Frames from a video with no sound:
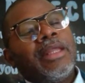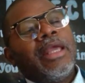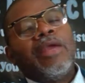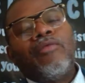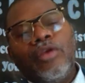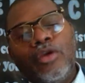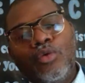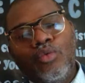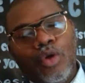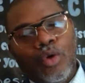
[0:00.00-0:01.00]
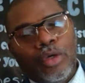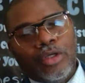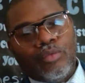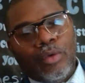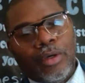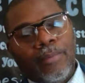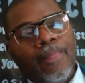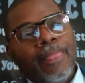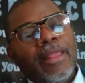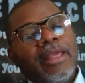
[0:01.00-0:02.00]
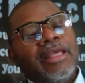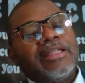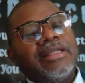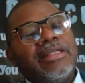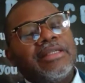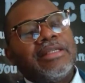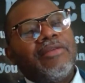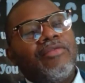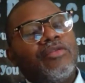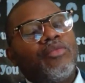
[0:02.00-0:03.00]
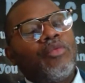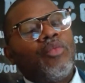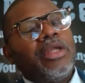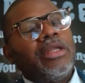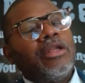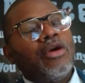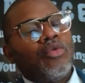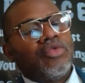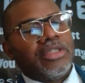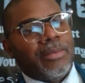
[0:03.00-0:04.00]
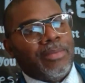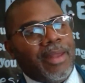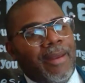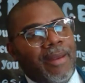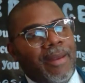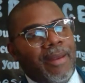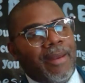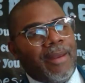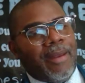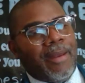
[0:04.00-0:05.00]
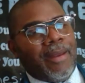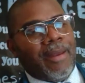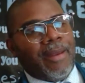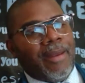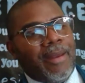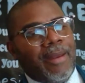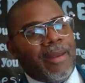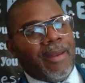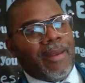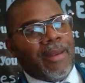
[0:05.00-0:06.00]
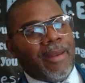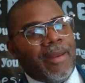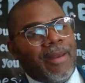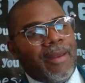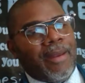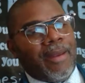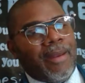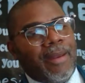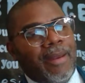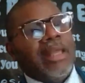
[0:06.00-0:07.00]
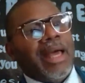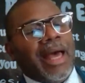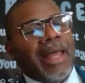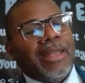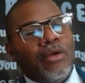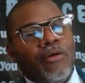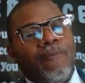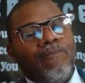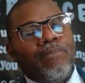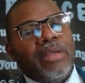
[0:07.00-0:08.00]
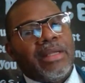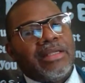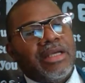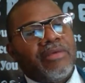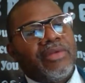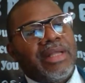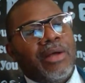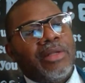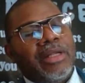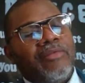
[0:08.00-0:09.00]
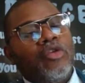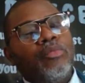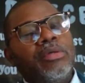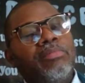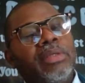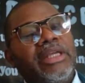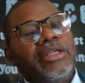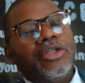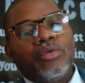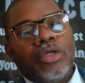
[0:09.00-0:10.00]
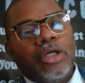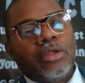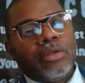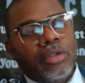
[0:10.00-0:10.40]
if you know his word. It's, it's a difference when we know something. All right, when we know something. I know beyond a shadow of doubt that if you put bleach on colored